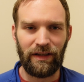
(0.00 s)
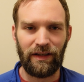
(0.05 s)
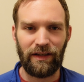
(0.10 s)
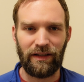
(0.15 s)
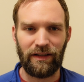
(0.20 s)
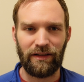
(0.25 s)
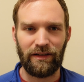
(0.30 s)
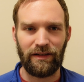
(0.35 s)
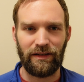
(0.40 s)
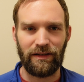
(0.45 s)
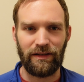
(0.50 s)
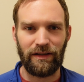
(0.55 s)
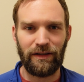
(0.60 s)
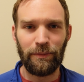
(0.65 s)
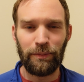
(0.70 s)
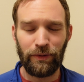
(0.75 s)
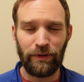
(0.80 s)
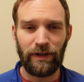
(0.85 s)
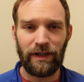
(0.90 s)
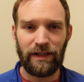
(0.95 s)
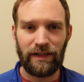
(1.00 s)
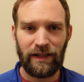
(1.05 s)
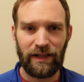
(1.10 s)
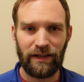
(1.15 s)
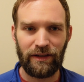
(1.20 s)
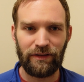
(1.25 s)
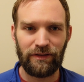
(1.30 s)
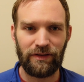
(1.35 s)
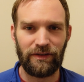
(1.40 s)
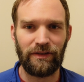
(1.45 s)
and upgrade
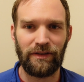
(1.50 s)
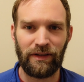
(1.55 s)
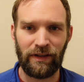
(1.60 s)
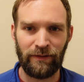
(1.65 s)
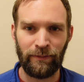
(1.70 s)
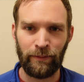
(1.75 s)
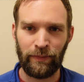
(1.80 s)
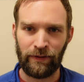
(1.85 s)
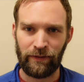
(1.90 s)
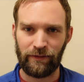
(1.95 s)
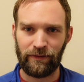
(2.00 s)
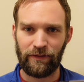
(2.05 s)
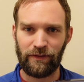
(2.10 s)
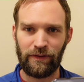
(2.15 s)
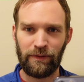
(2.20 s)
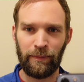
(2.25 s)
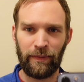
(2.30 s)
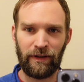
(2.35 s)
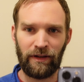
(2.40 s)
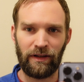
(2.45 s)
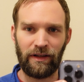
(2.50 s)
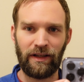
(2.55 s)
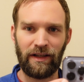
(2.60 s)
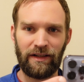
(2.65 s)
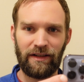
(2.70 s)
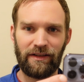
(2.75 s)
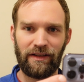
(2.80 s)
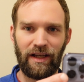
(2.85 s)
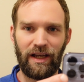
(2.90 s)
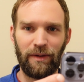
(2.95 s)
now, since they've spent a lot
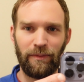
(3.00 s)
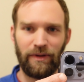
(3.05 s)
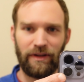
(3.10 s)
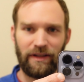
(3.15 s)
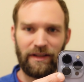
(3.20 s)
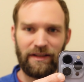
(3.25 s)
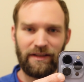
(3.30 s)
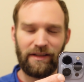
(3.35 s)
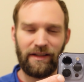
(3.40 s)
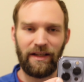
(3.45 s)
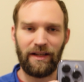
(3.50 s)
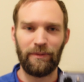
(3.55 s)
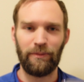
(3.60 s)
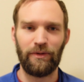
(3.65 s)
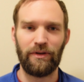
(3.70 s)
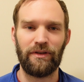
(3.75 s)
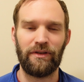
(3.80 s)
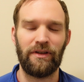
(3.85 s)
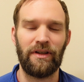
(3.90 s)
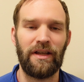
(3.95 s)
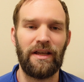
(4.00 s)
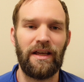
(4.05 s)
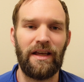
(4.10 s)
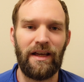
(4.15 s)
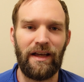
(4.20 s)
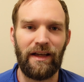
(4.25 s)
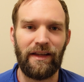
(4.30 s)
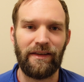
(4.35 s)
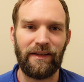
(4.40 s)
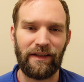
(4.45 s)
of time in these cameras.
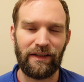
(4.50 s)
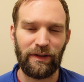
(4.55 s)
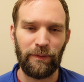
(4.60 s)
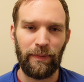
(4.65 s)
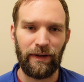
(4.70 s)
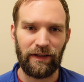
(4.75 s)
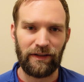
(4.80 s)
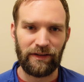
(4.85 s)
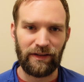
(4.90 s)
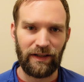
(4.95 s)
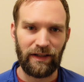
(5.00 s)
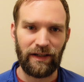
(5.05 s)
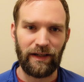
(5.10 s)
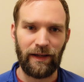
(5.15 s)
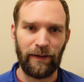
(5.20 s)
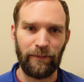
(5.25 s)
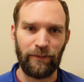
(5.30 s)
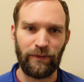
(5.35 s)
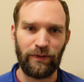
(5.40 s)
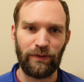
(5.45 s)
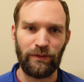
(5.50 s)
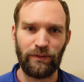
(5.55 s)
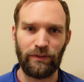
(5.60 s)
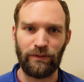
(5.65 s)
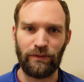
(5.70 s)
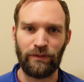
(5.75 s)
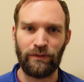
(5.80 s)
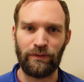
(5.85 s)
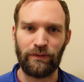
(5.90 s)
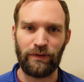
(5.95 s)
I think it's about time
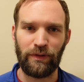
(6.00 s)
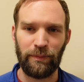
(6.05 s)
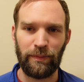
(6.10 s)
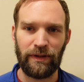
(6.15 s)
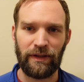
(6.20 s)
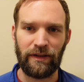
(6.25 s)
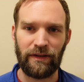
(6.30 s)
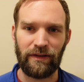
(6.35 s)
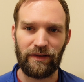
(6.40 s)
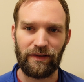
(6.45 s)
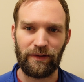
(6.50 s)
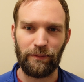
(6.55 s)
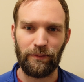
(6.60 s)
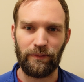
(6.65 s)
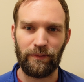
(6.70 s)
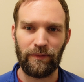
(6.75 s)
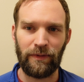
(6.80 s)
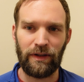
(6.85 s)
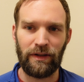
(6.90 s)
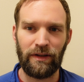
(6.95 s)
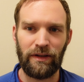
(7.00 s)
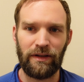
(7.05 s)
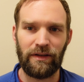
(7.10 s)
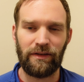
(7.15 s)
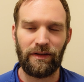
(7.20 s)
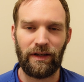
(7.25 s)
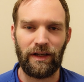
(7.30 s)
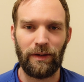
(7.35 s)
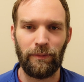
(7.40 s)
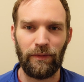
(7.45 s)
to spend some
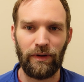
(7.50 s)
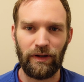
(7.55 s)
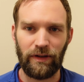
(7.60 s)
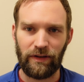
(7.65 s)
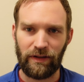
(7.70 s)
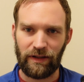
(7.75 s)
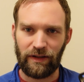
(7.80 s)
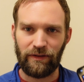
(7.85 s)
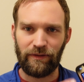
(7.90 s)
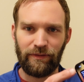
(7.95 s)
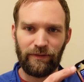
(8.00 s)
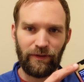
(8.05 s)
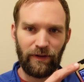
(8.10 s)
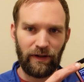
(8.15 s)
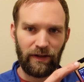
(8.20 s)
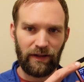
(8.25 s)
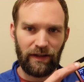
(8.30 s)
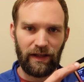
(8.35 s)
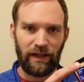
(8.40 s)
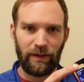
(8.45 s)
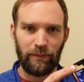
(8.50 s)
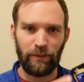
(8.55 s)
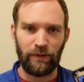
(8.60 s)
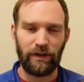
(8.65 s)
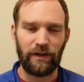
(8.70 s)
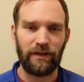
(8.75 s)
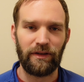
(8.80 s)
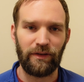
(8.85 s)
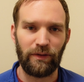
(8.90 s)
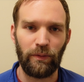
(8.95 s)
time on the front
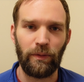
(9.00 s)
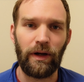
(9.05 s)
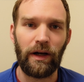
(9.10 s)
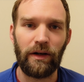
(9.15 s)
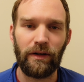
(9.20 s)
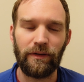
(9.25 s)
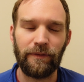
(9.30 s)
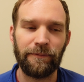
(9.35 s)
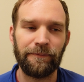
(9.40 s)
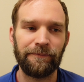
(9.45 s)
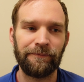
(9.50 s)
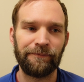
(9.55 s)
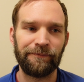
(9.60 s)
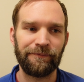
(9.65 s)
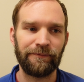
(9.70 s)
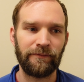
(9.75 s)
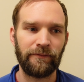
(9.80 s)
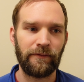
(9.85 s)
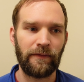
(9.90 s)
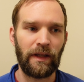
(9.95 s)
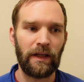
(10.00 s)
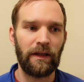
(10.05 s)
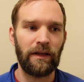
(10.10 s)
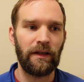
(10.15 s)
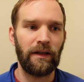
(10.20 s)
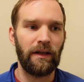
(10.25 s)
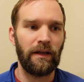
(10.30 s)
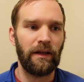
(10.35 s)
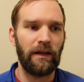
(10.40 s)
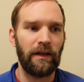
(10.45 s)
camera as well.
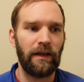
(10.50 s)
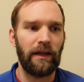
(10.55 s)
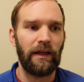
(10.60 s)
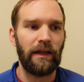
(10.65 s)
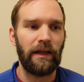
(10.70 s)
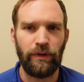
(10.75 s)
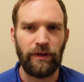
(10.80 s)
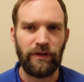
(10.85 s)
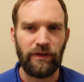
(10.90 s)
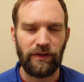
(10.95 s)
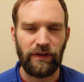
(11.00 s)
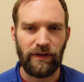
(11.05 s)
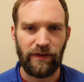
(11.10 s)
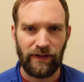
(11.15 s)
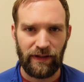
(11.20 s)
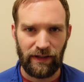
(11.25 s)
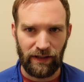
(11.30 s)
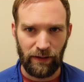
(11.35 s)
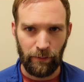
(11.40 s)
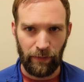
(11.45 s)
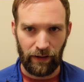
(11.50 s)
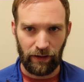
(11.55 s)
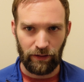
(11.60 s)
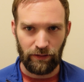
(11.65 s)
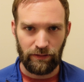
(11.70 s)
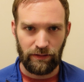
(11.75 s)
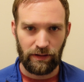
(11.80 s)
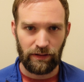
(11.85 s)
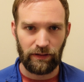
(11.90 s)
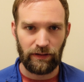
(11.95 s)
Points to think about